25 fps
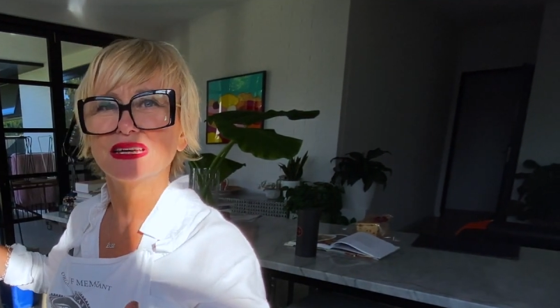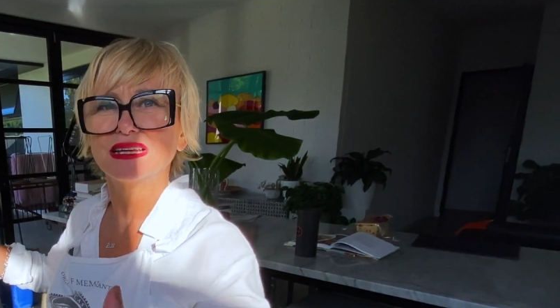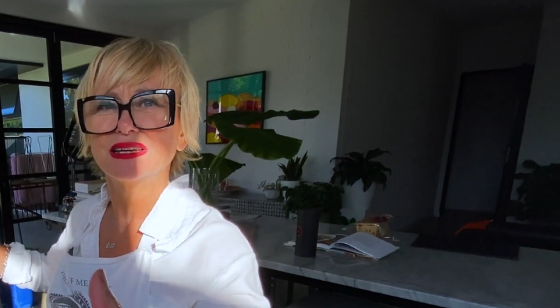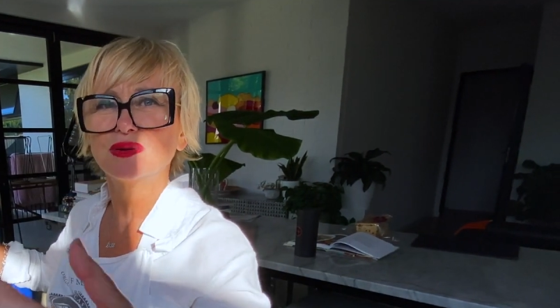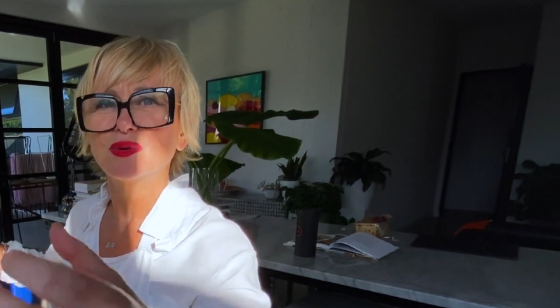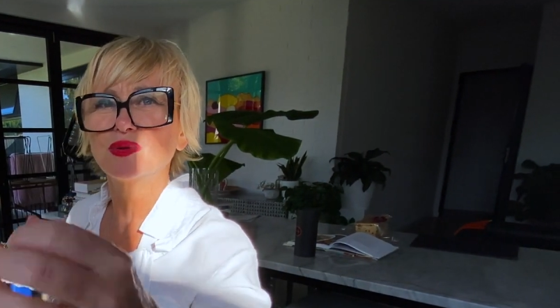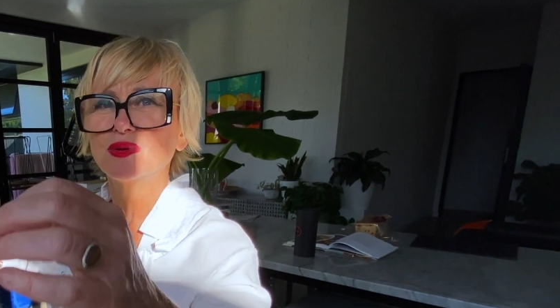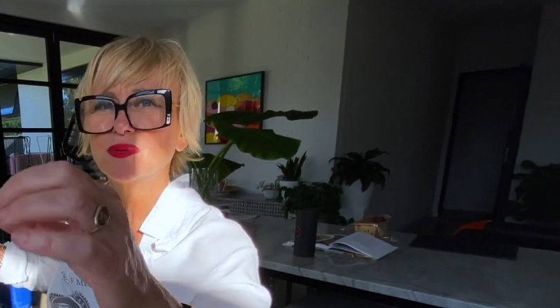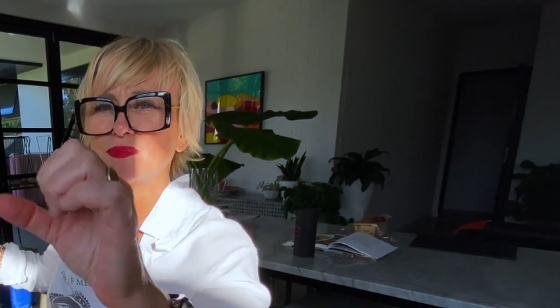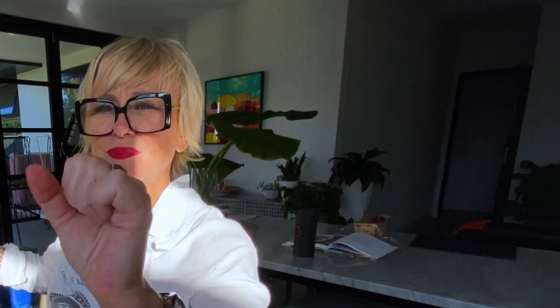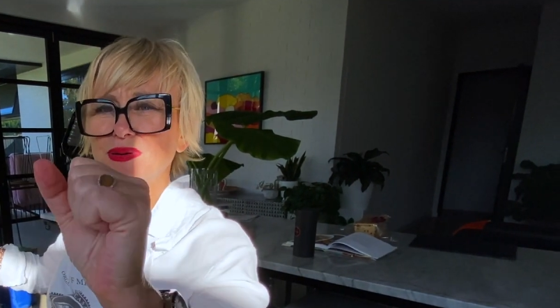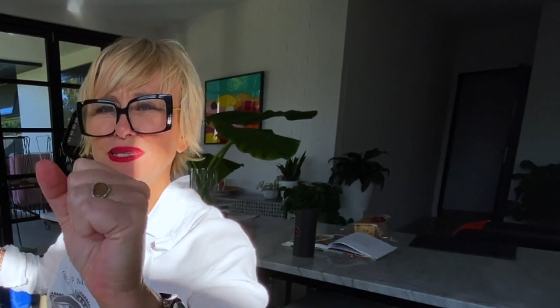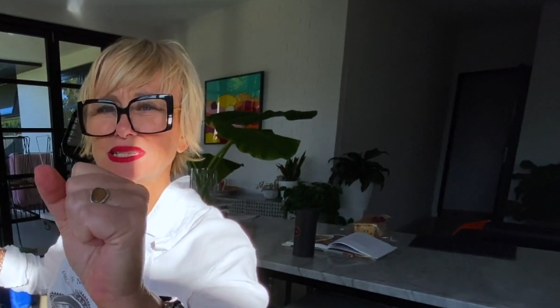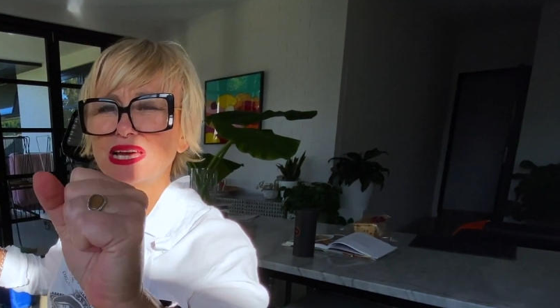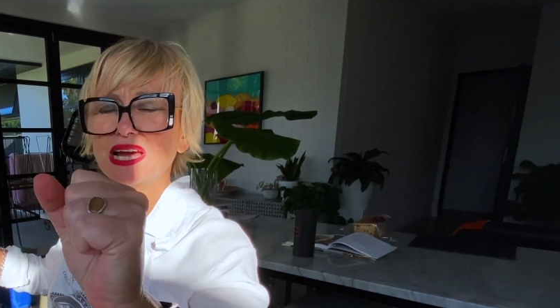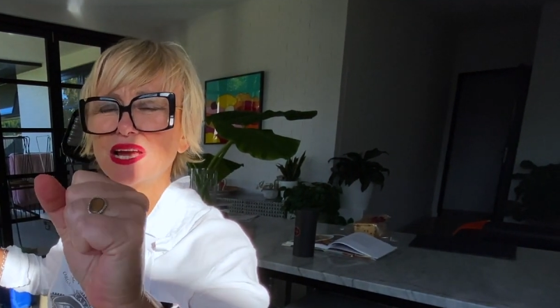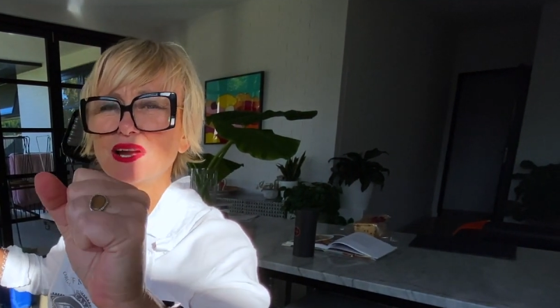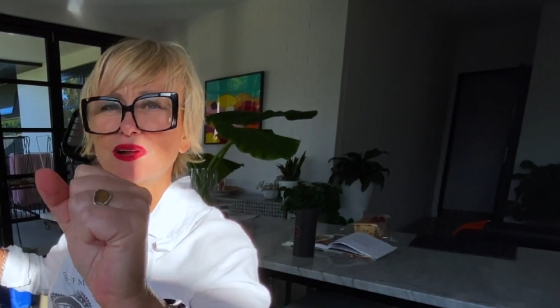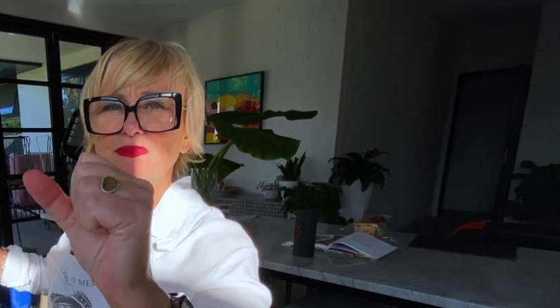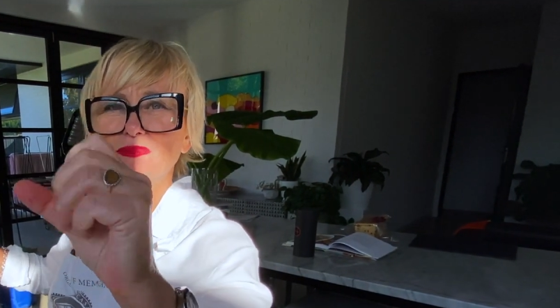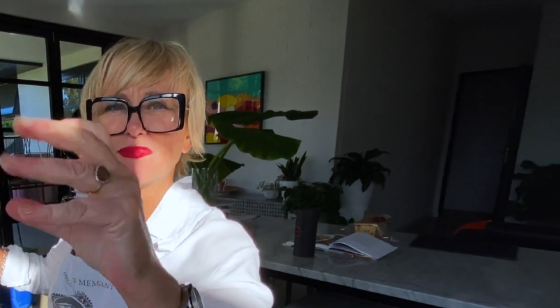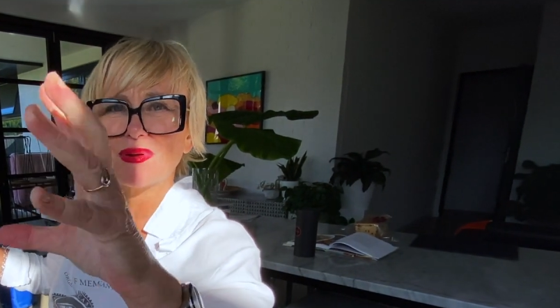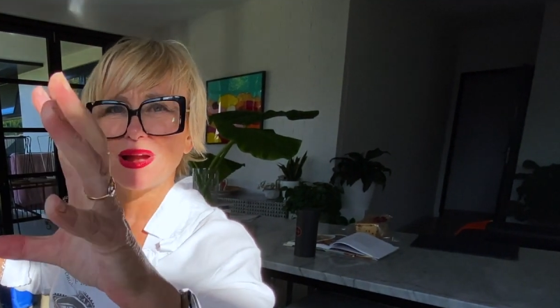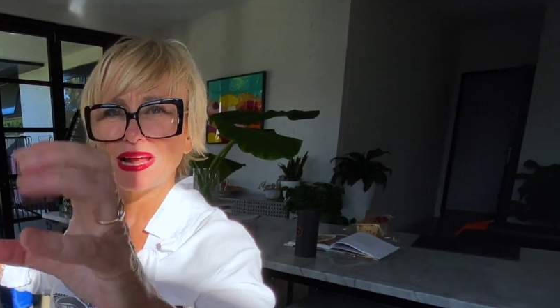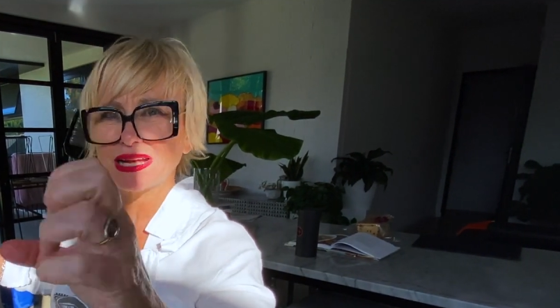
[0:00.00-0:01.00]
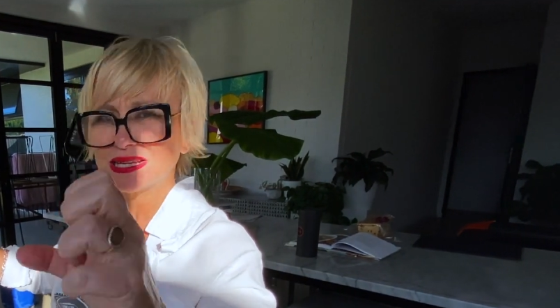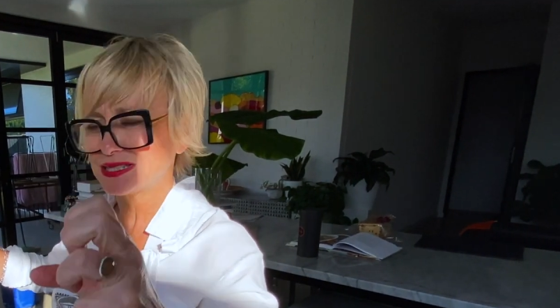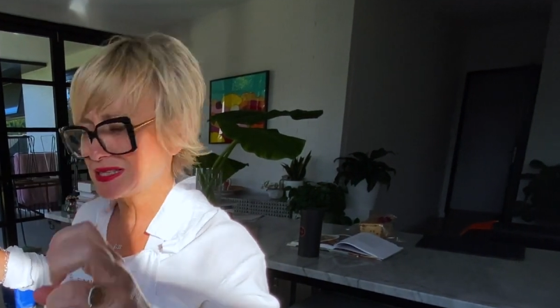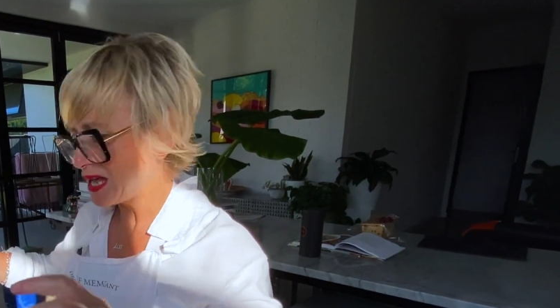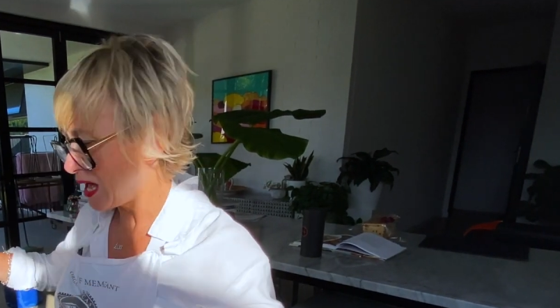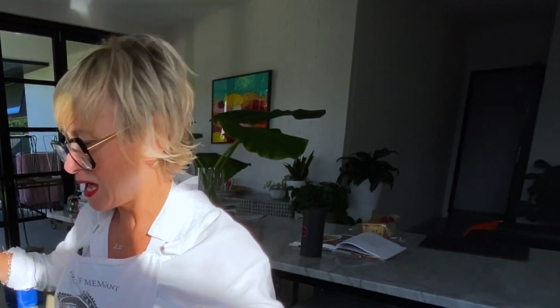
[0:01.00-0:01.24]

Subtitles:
and all the potato breaks